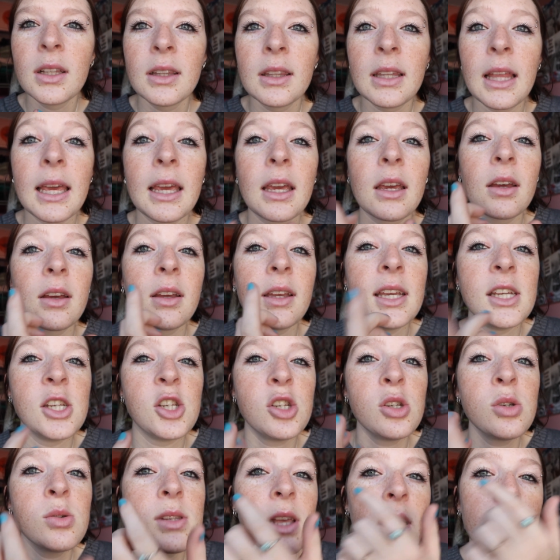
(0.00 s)
like
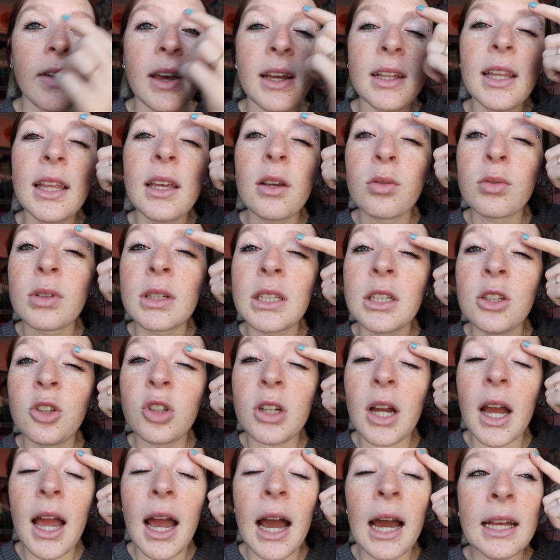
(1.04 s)
issues. I've had like really
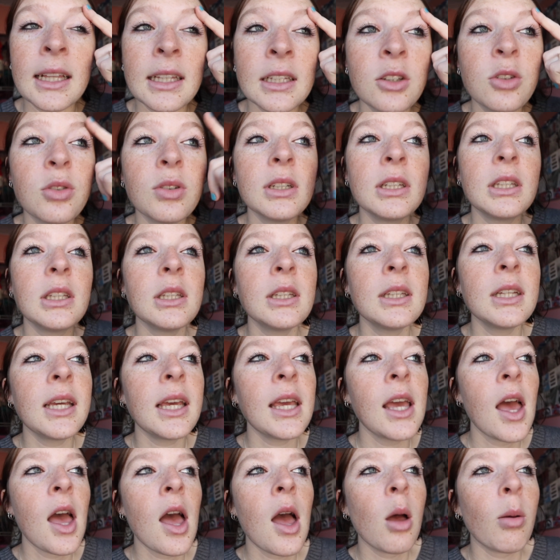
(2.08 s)
dry eyelids
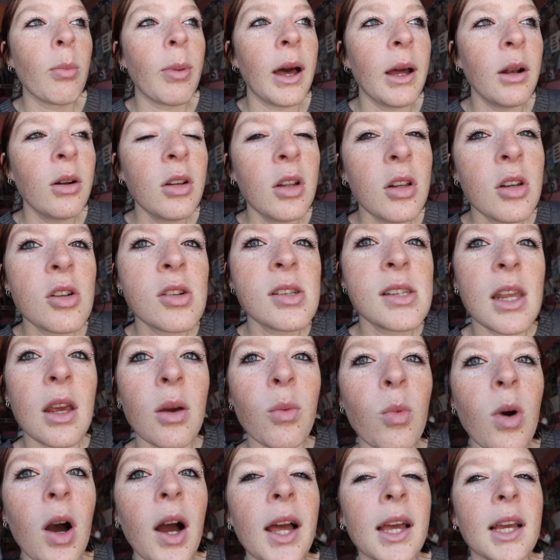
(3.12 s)
recently, but I don't
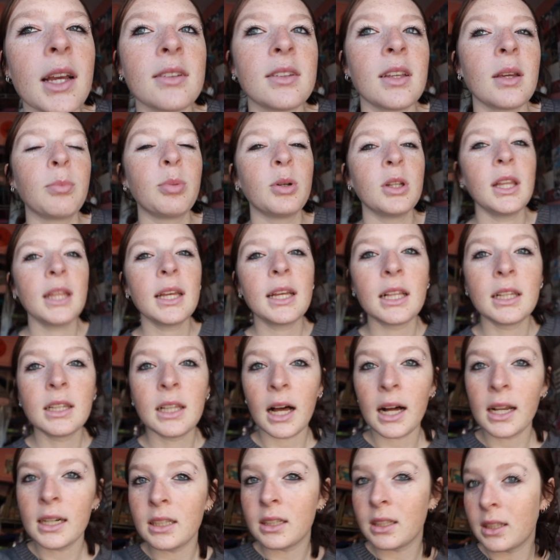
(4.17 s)
understand why because I put like a
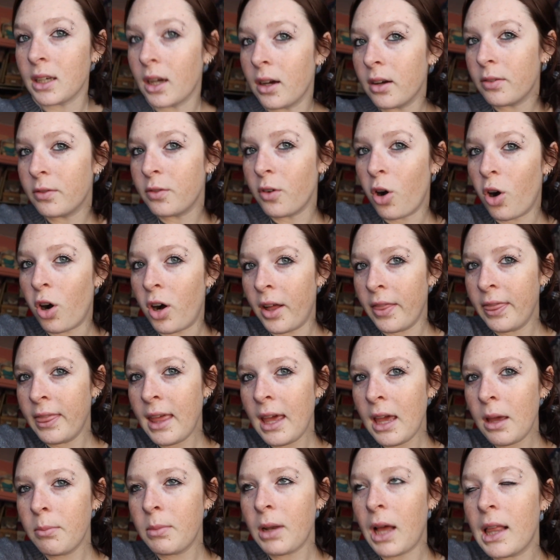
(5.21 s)
lot of stuff on
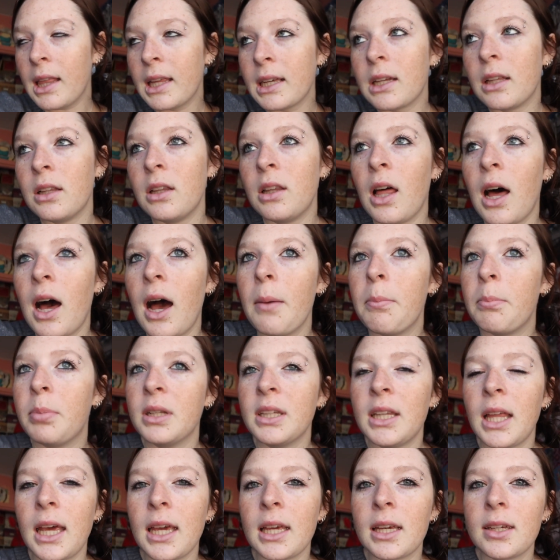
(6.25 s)
them. Not like a lot,
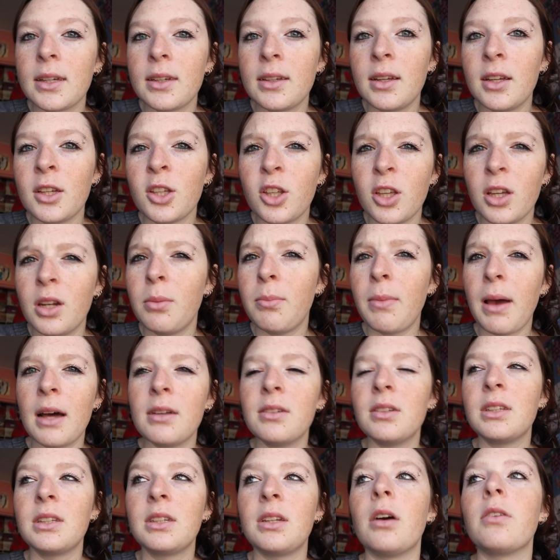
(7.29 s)
but like a good
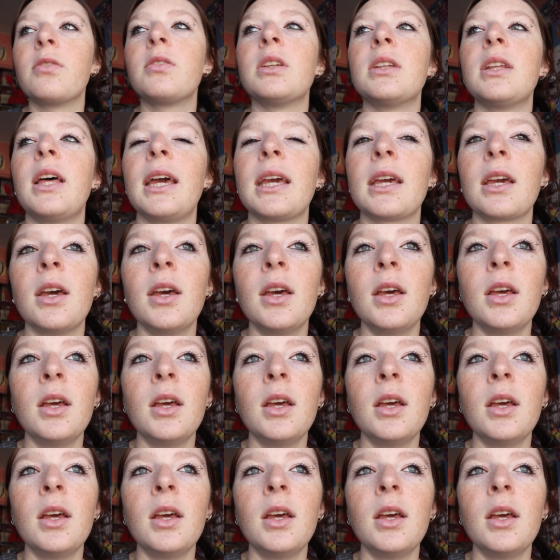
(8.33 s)
amount of stuff to like